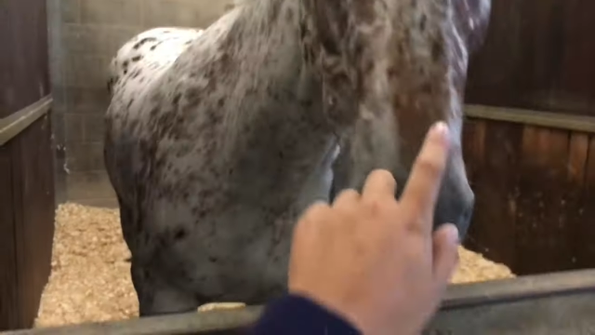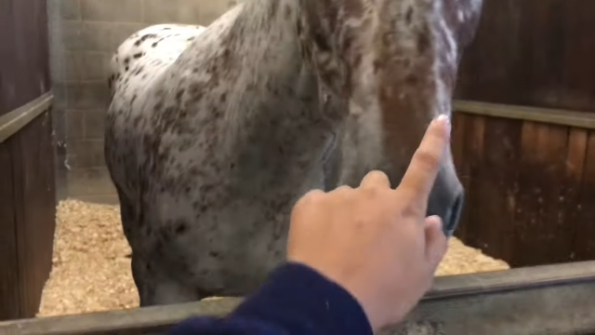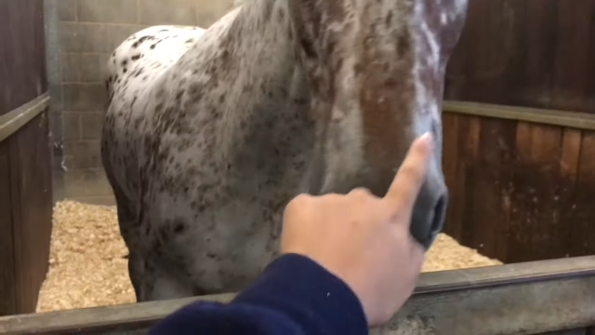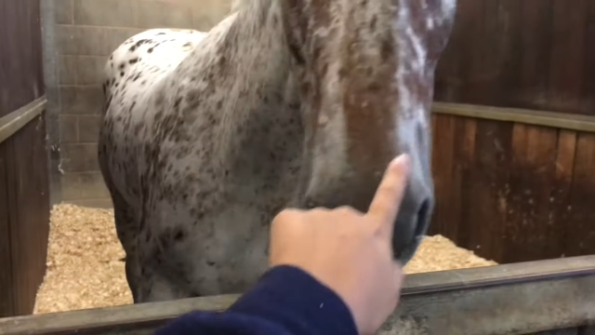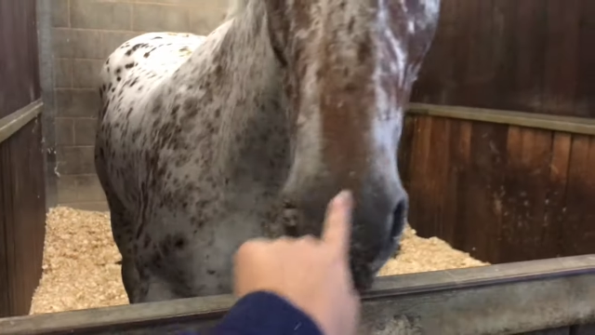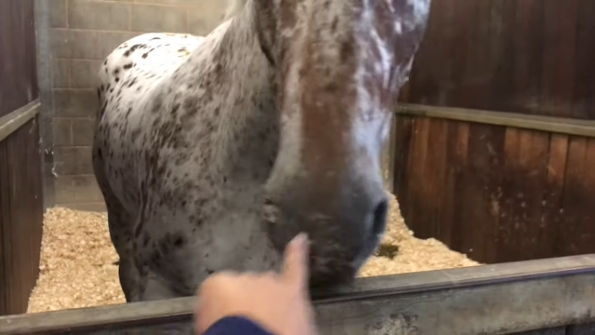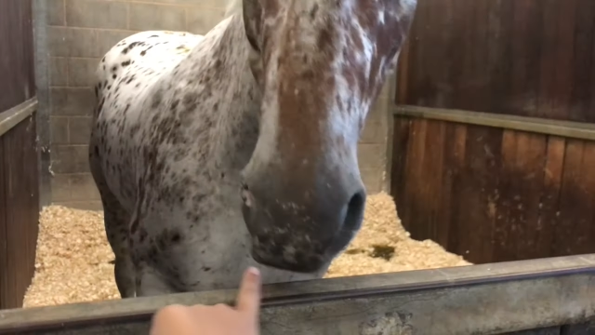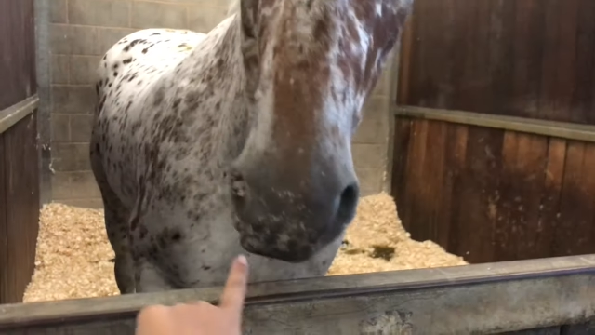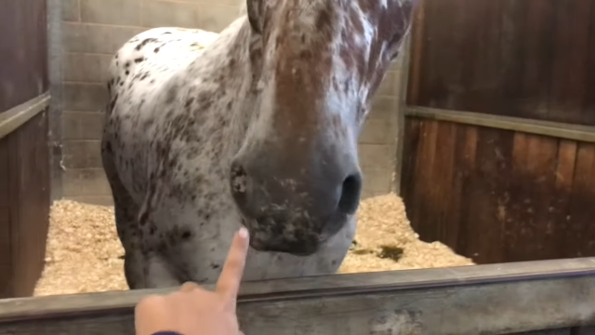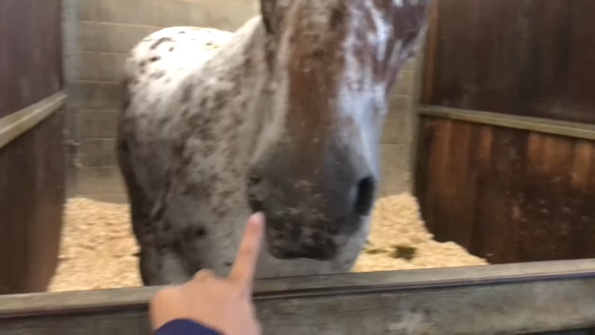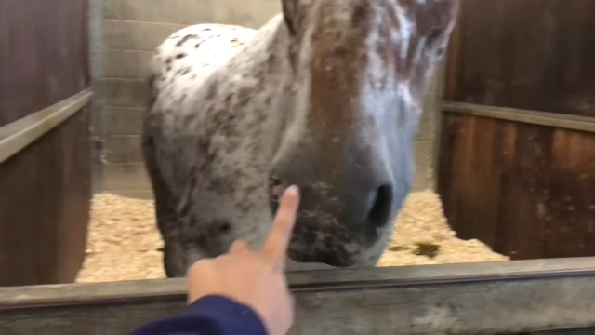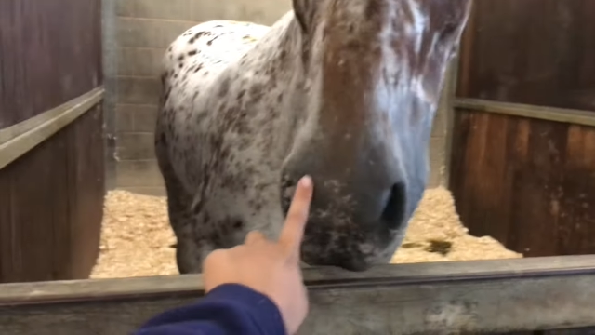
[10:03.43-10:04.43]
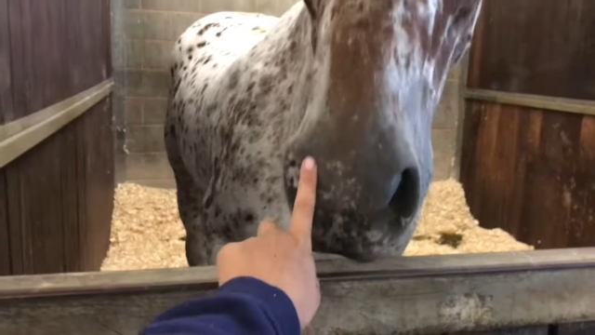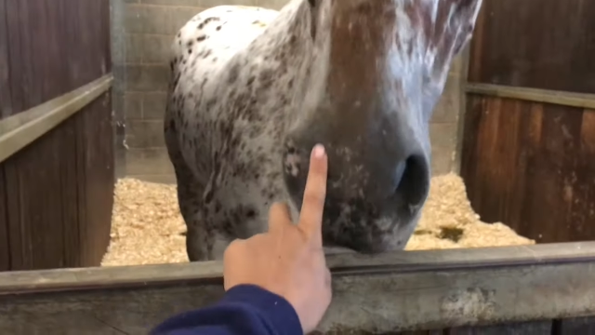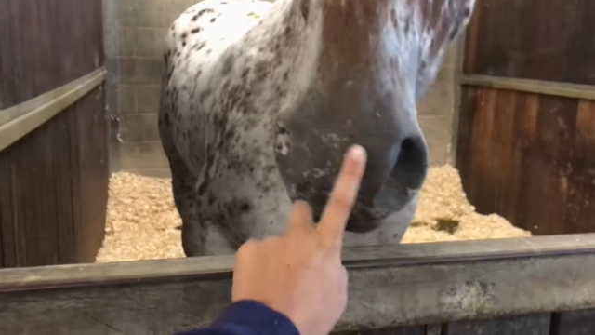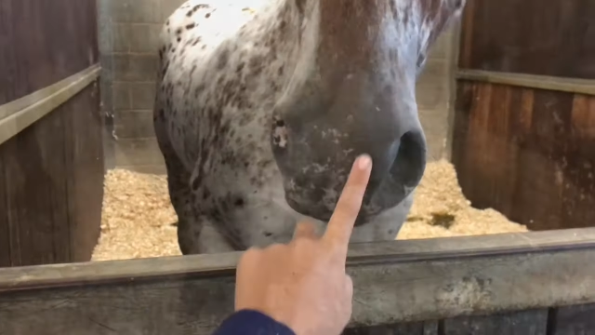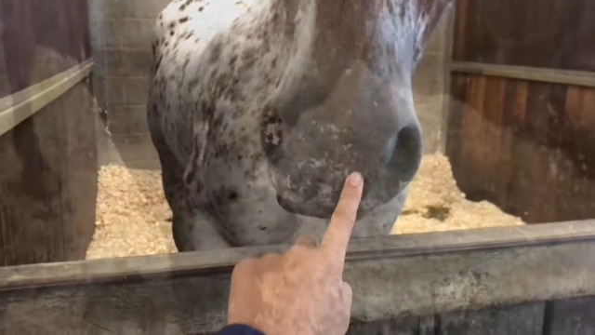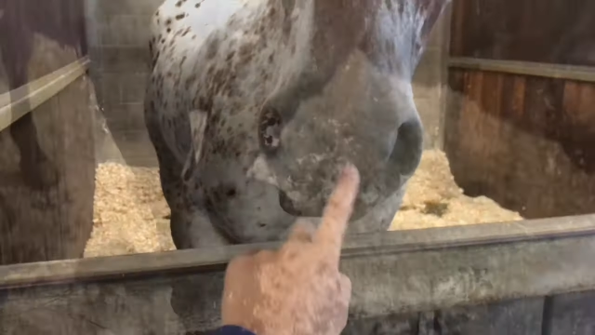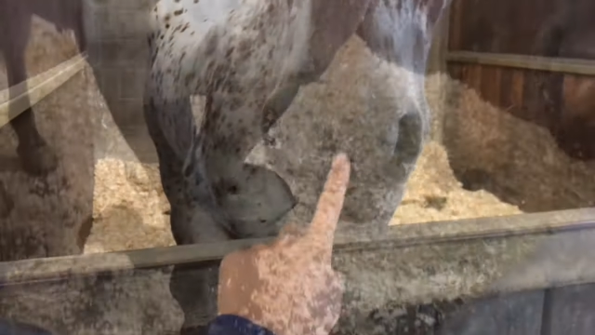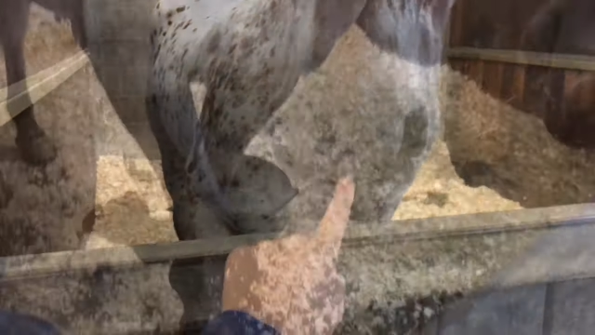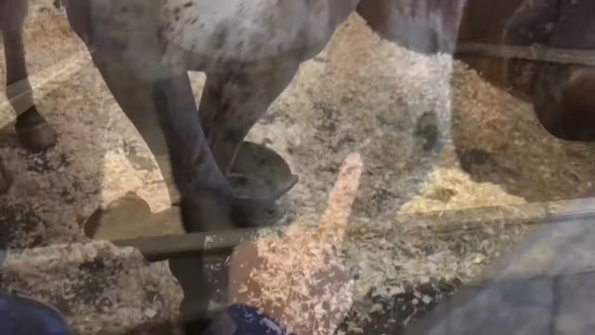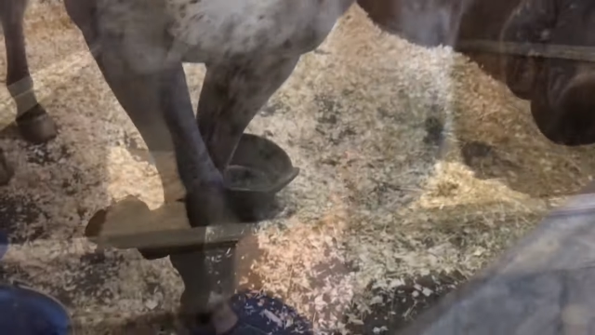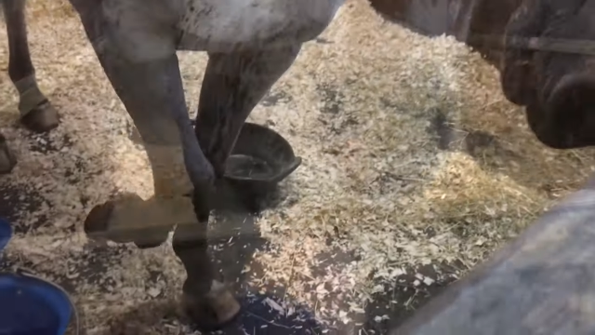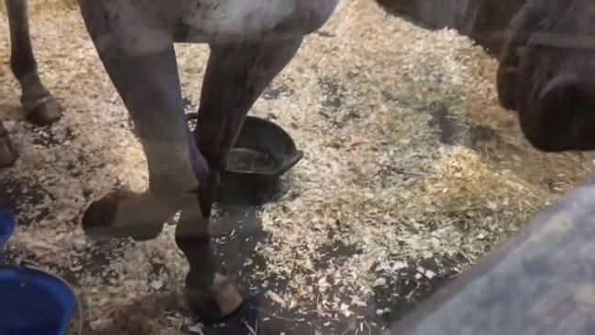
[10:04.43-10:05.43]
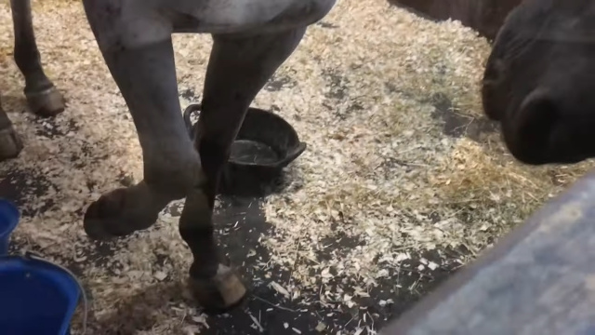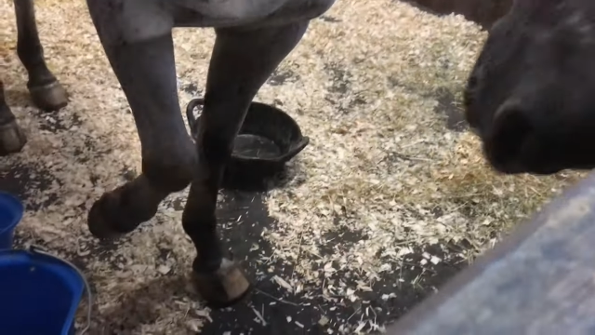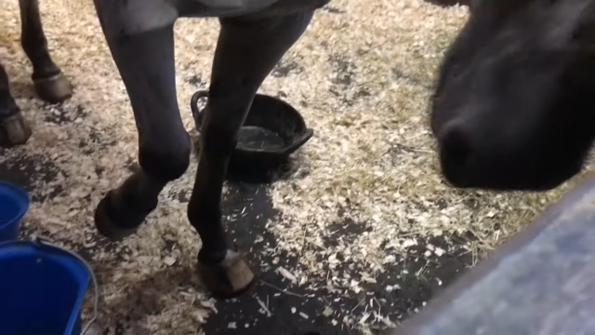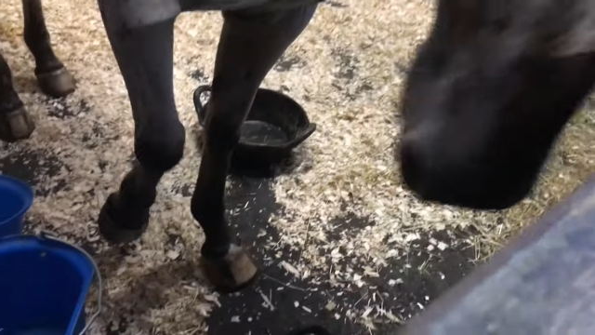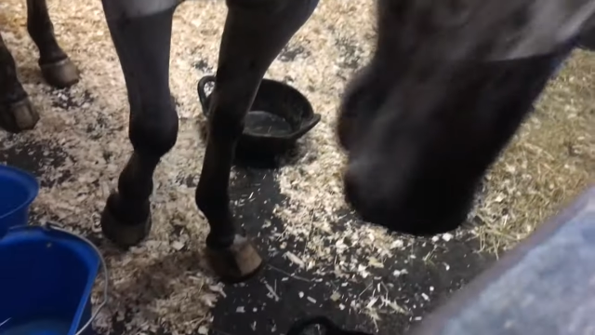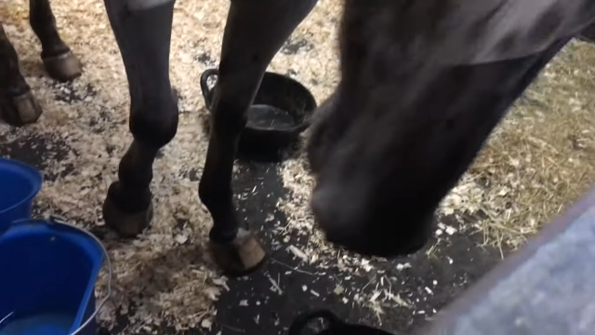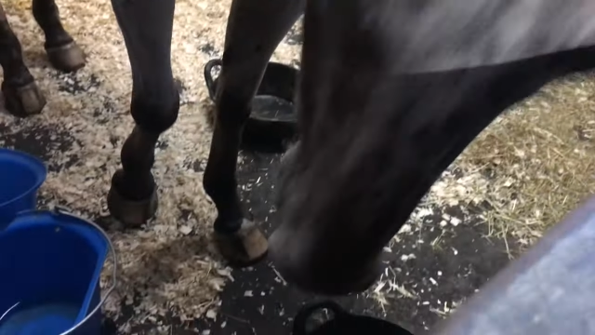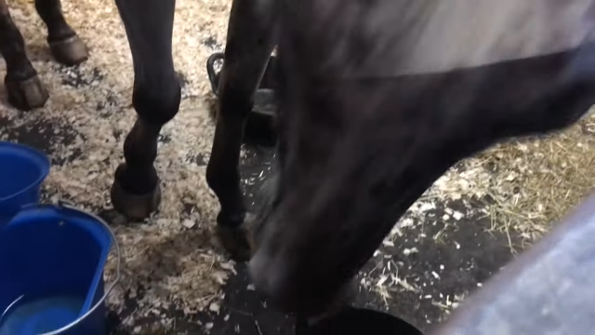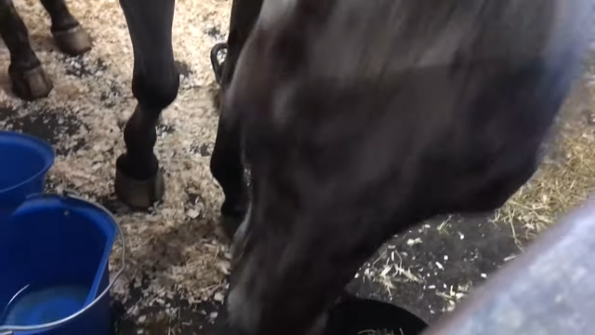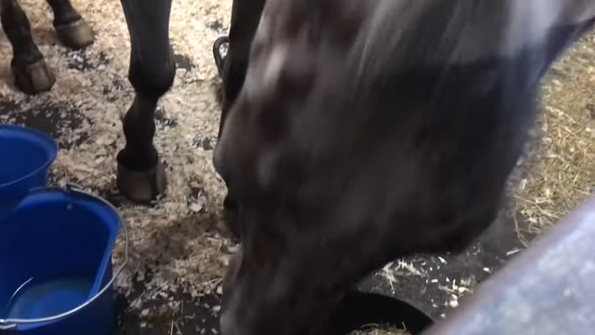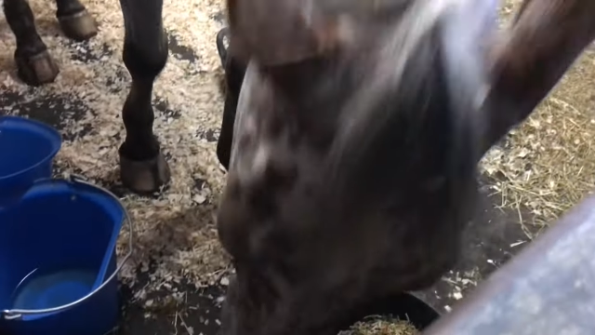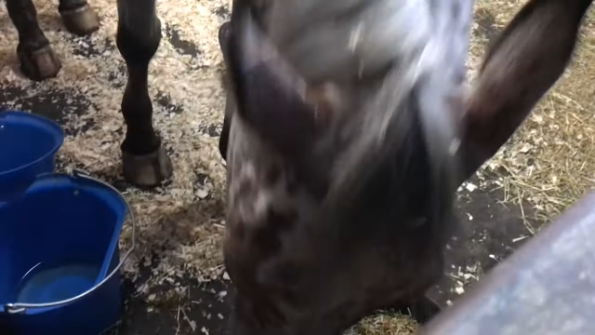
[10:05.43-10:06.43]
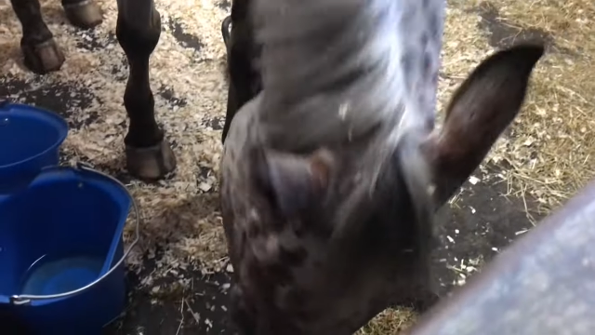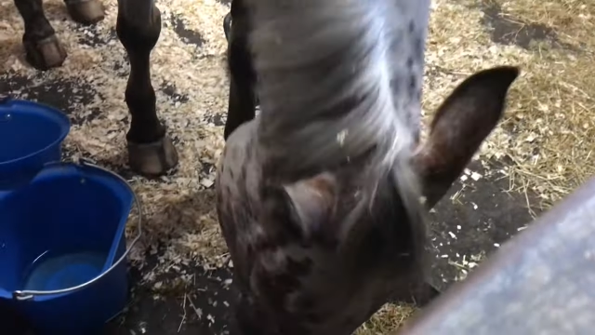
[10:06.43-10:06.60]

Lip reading: Nobody's mouth can be seen.